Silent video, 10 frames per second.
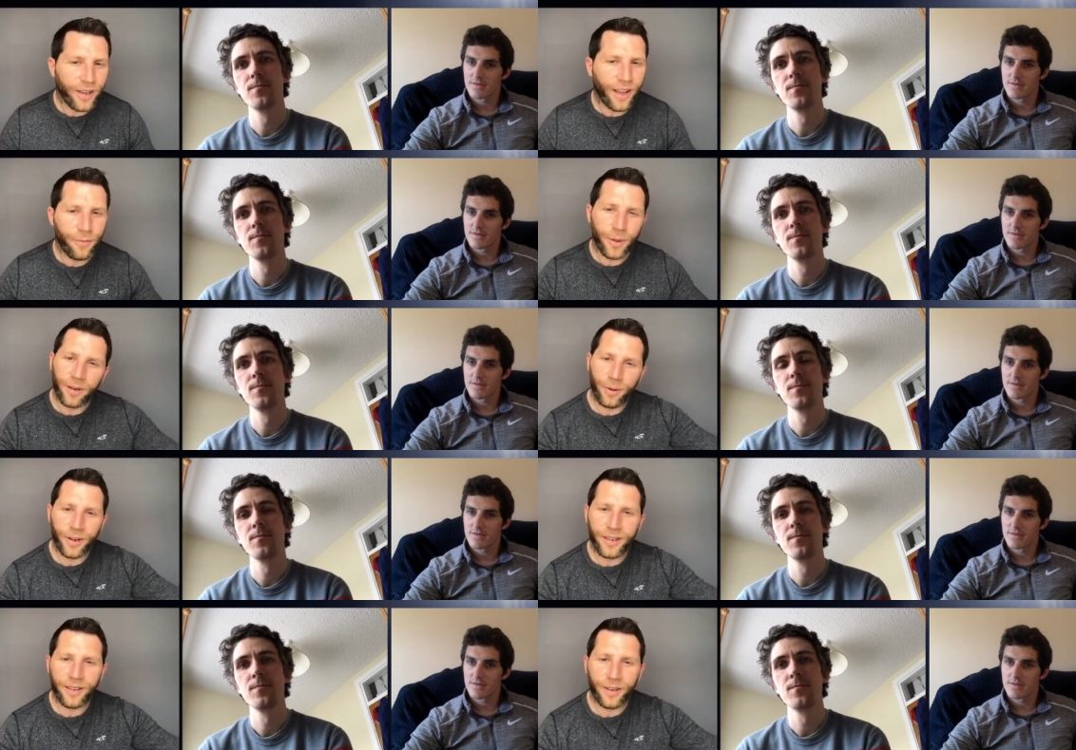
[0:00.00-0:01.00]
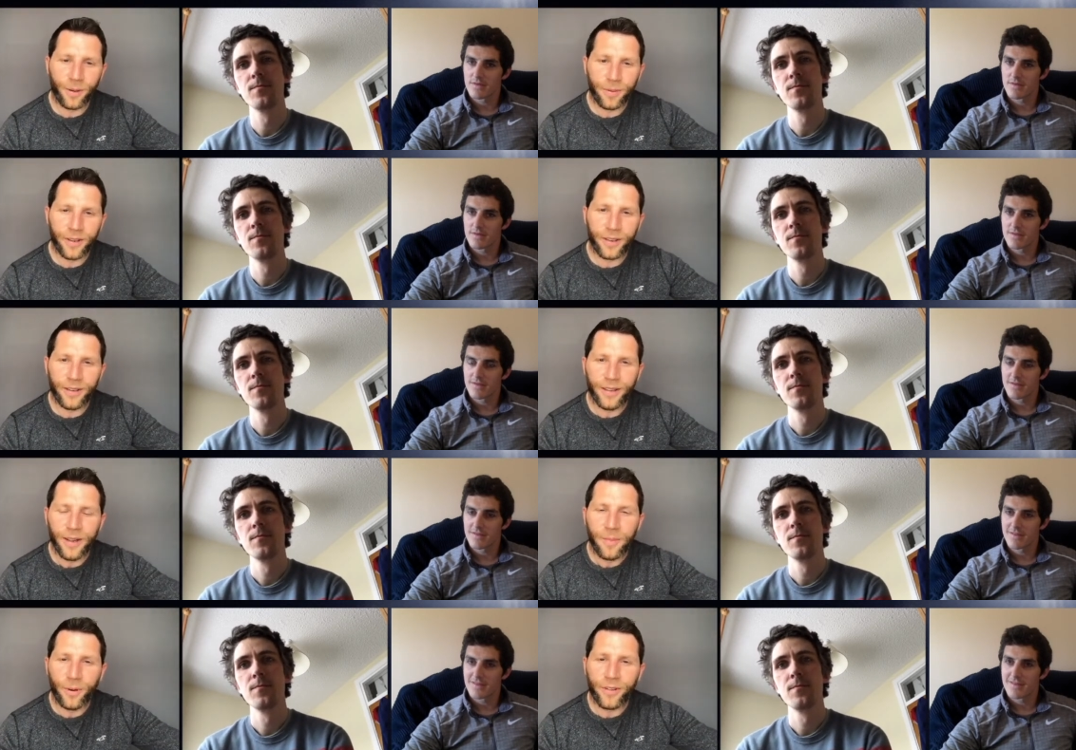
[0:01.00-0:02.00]
Speaker 1: have been appointed a couple of
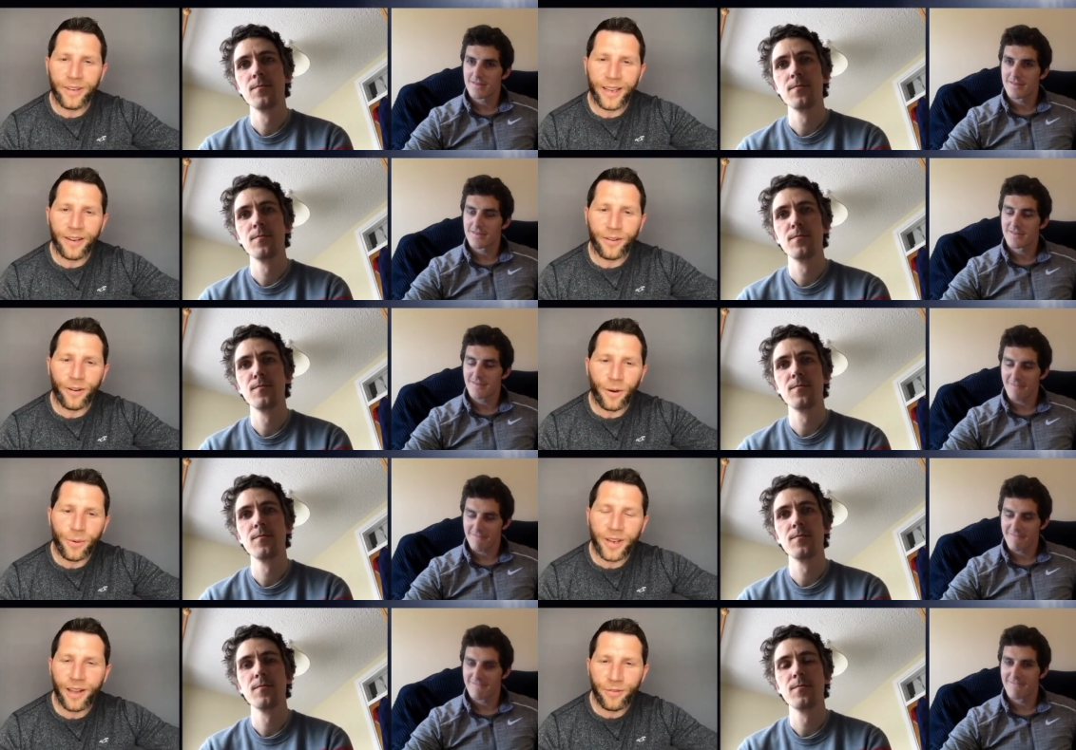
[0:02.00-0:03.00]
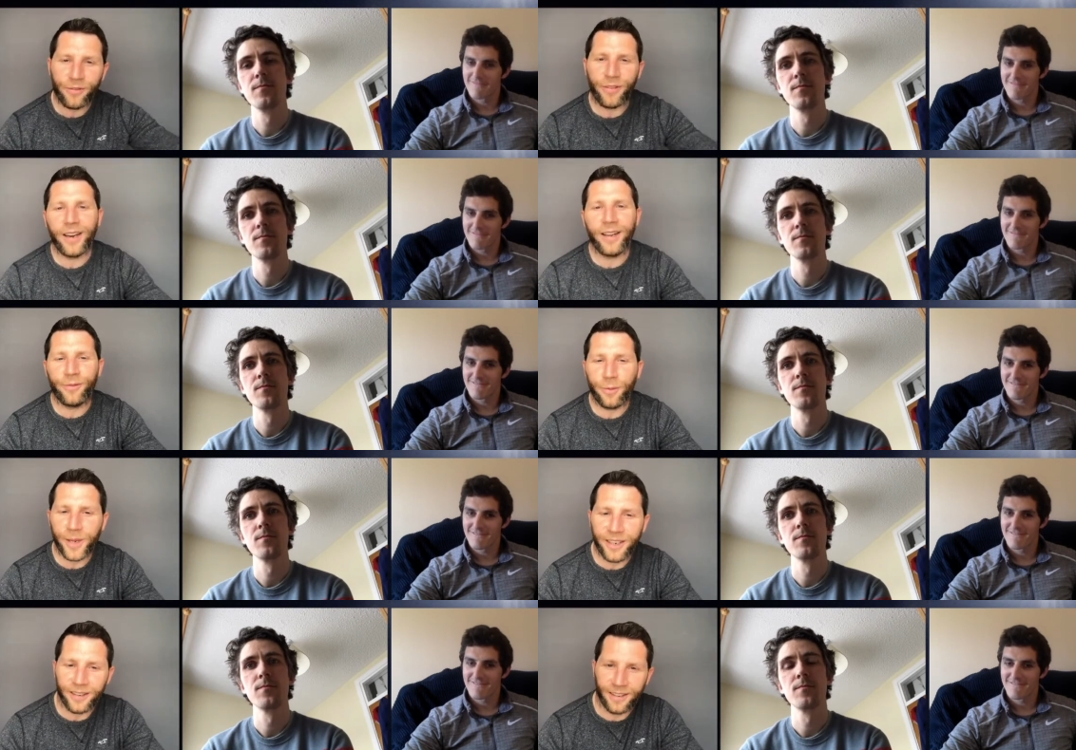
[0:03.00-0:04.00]
months later, or would Kevin Fennelly have
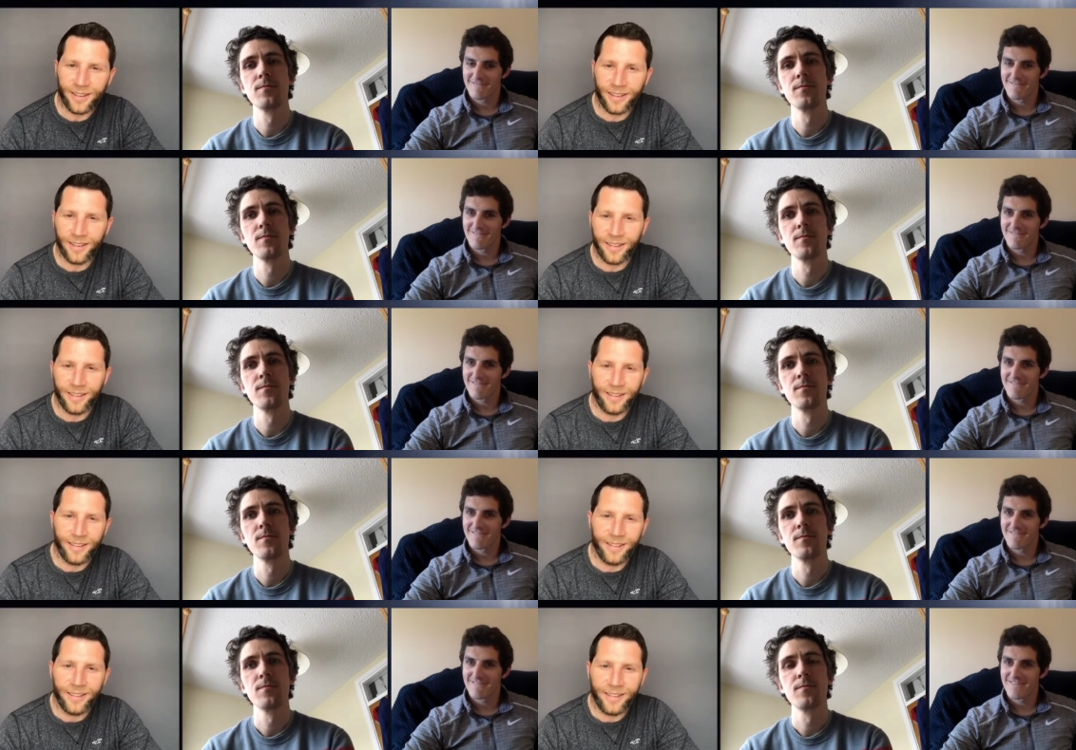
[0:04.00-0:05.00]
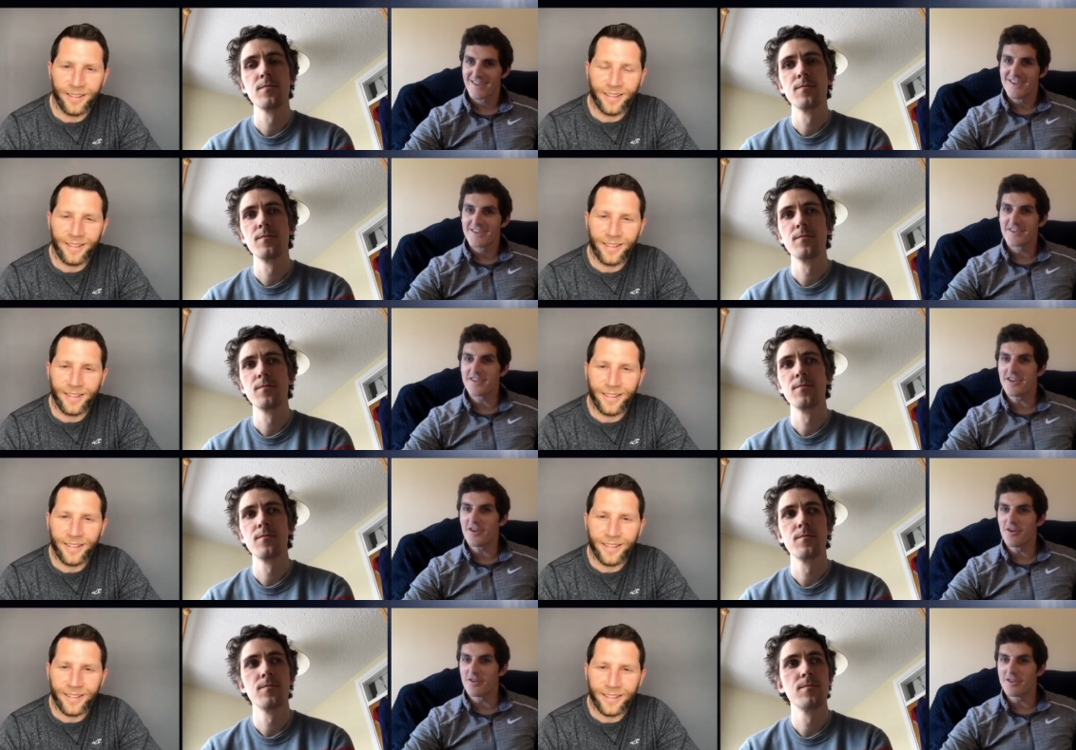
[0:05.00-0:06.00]
remained?
Speaker 2: There you
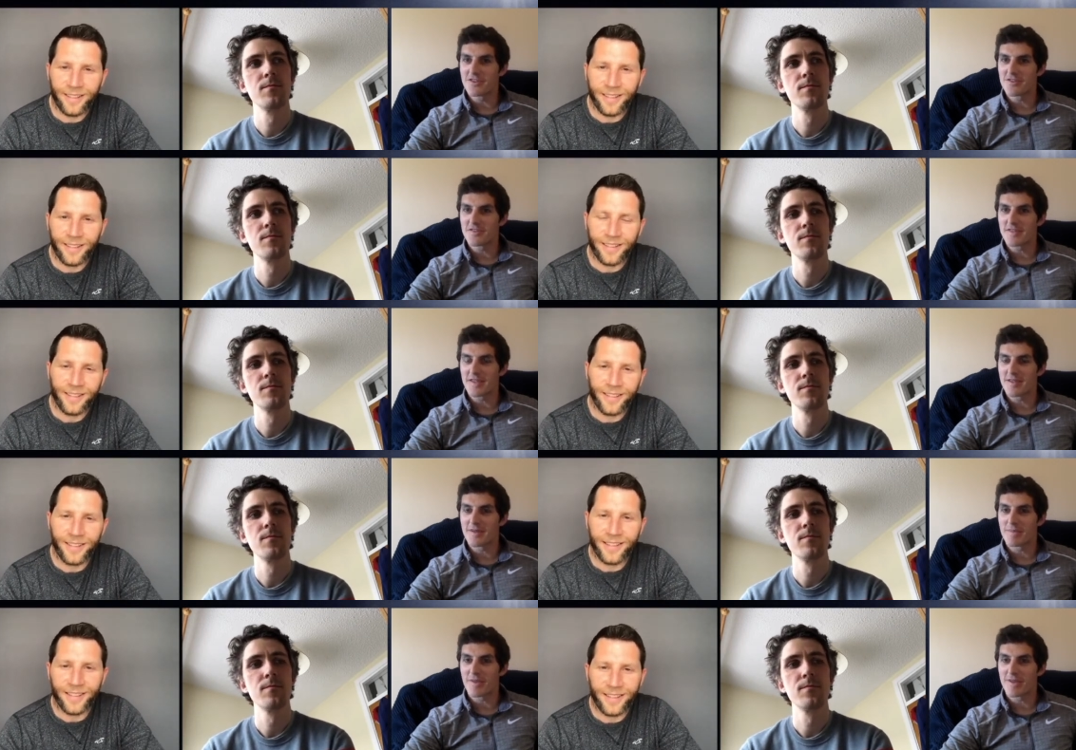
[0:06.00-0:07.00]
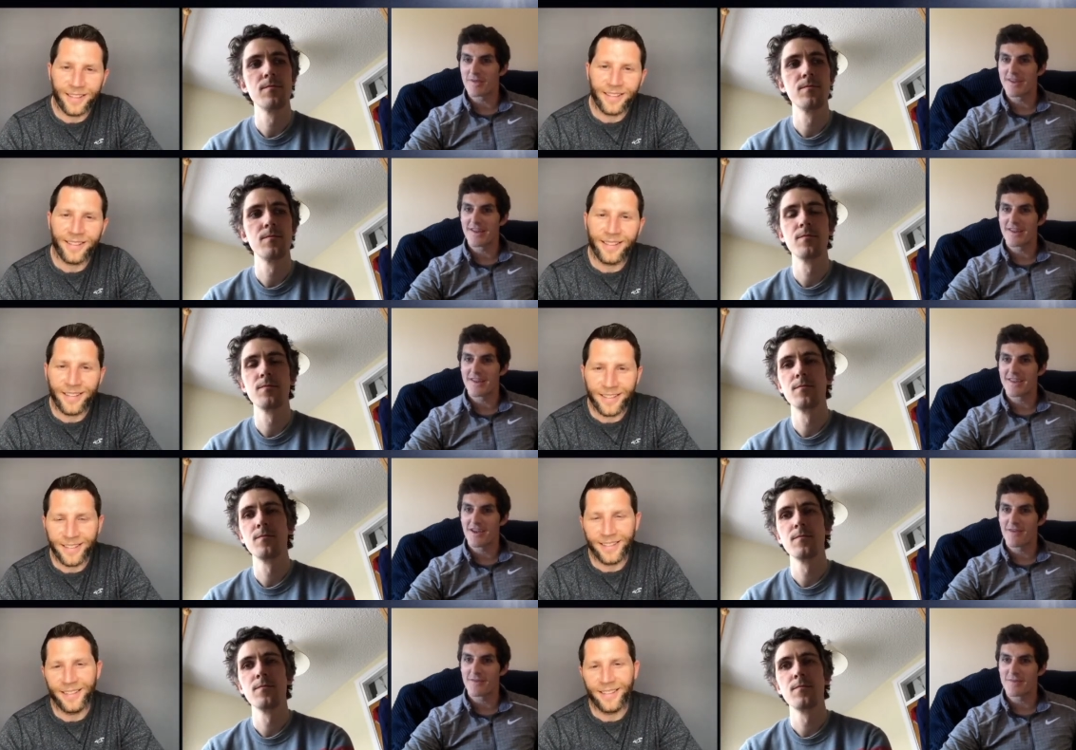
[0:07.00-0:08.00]
go. You could say Brian Whelahan and the
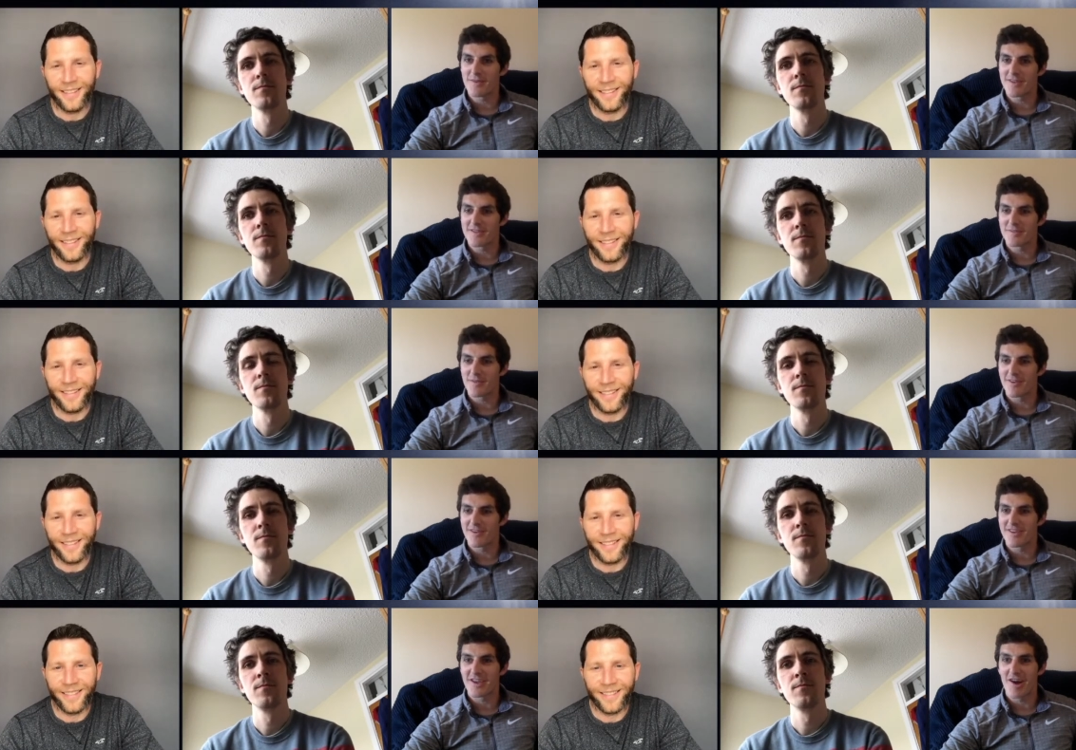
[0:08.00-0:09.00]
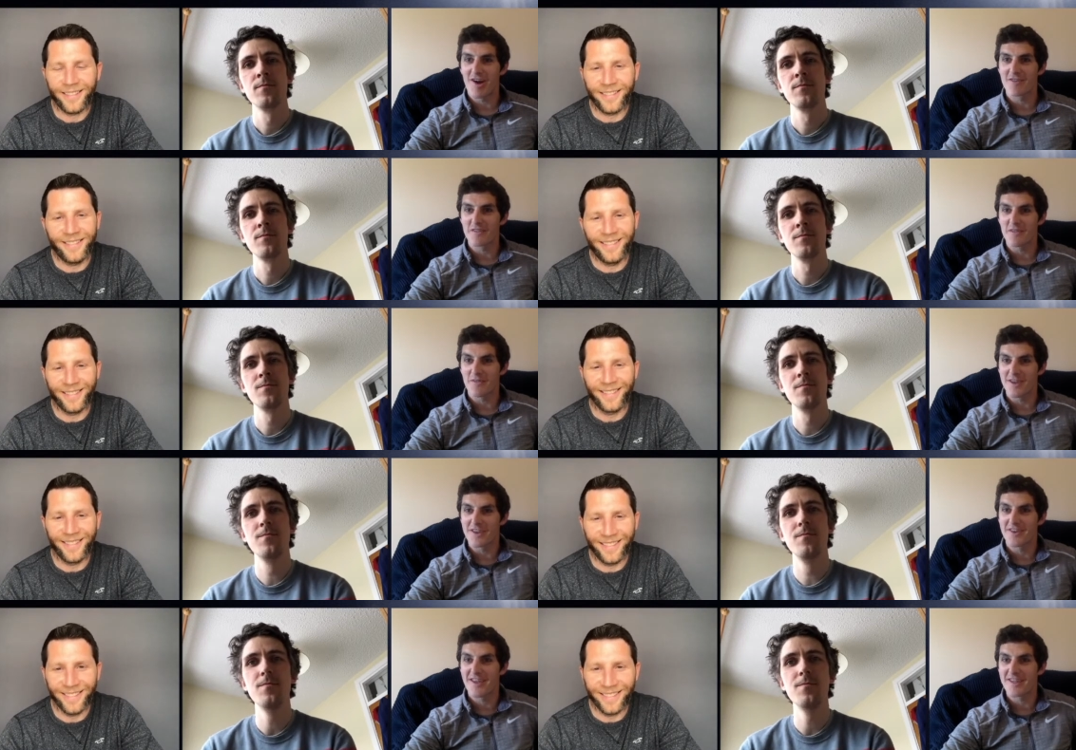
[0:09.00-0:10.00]
Offaly boys were the cause of one of the
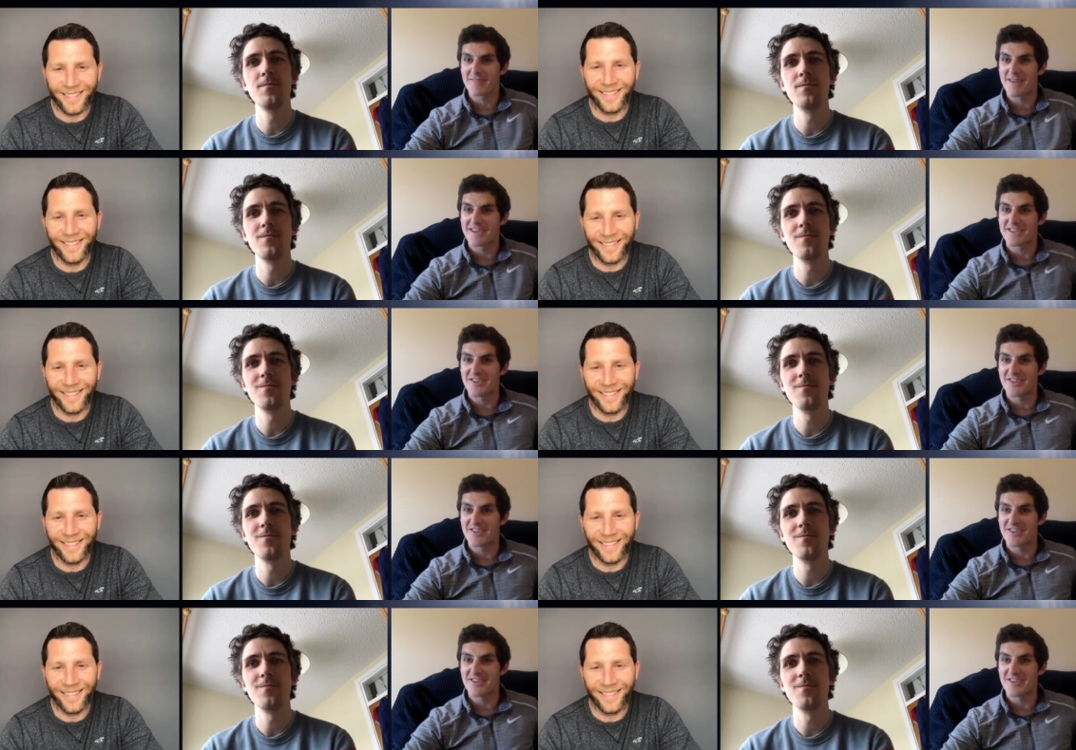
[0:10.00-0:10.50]
greatest managerial